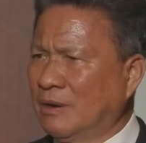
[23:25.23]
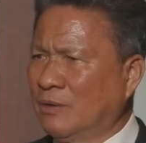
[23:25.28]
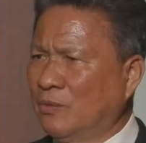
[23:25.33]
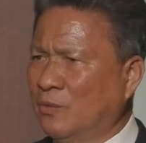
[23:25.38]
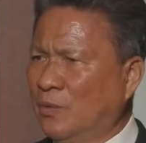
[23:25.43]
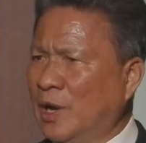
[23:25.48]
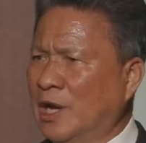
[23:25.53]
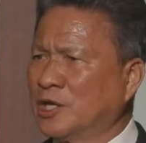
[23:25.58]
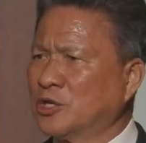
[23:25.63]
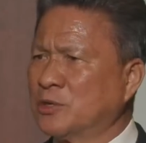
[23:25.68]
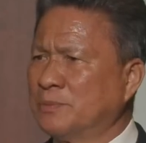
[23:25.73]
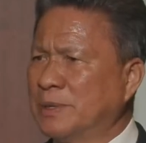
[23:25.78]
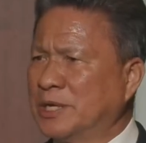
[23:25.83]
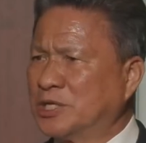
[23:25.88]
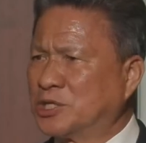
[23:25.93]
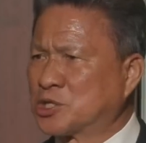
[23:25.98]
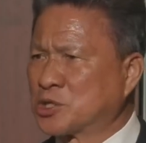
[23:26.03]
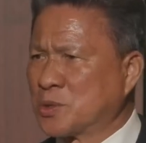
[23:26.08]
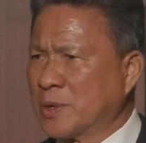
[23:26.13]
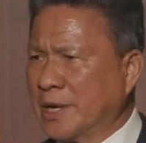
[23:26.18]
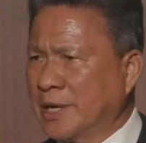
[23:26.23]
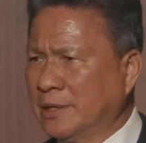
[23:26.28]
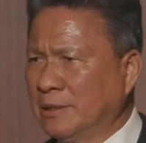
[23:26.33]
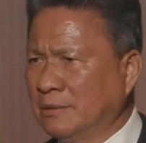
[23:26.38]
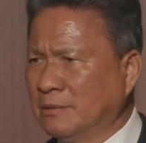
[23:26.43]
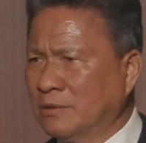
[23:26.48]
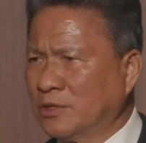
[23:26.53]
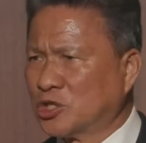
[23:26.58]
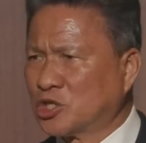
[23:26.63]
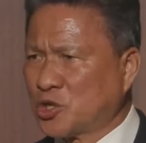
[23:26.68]
willing to be
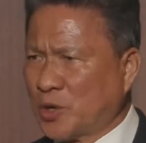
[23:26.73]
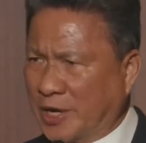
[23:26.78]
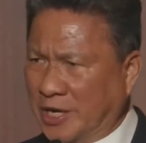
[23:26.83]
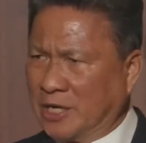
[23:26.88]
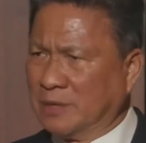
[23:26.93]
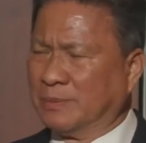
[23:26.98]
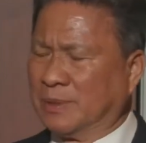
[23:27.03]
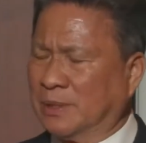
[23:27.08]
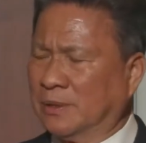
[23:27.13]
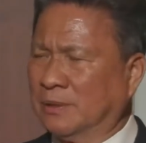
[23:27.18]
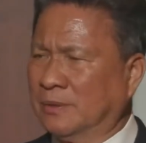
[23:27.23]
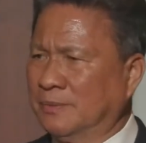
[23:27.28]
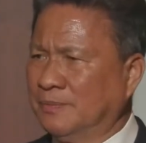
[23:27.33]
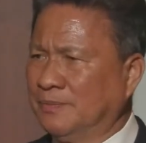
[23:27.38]
trained, trainable.